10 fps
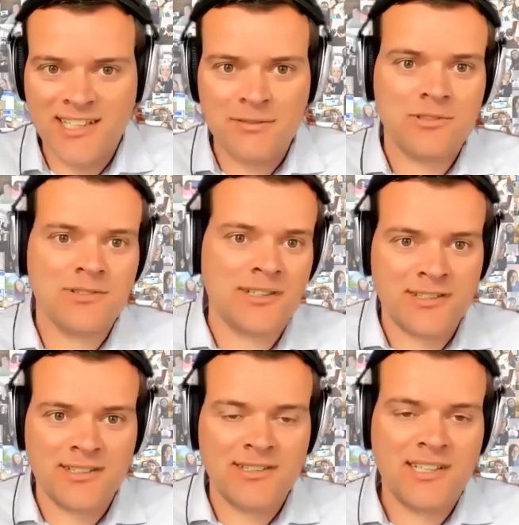
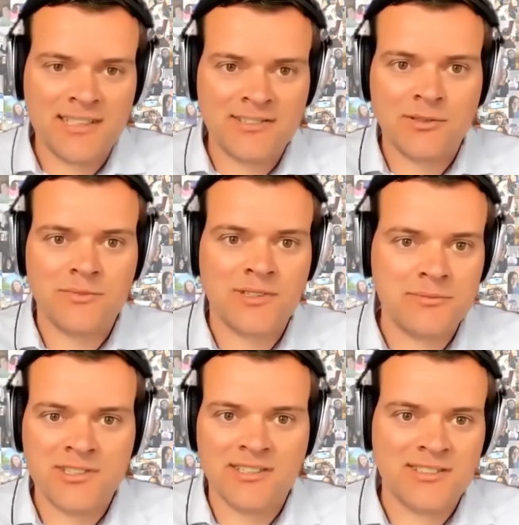it sometimes
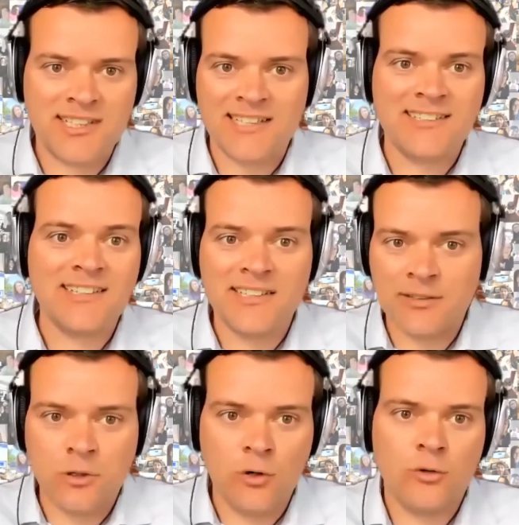doesn't get there, and it
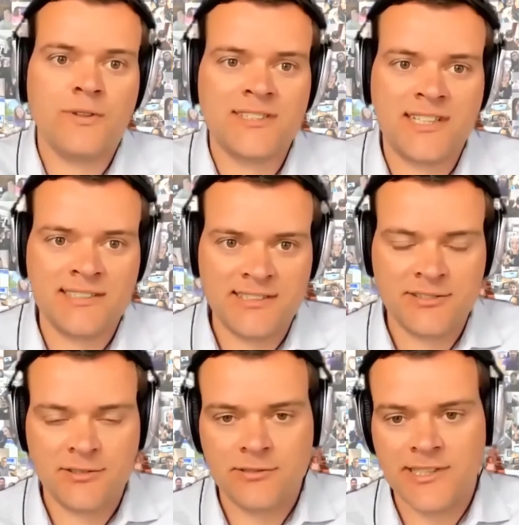will always get there
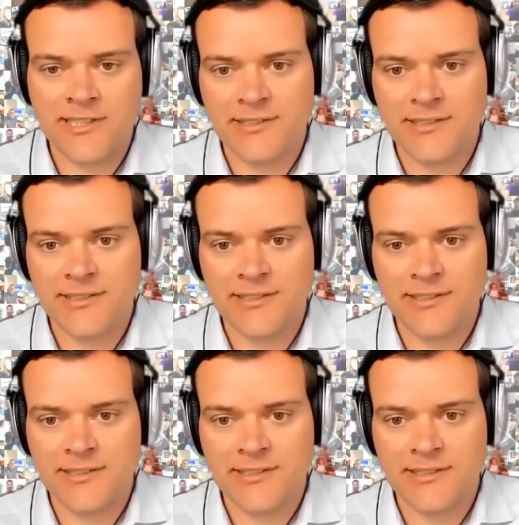too late.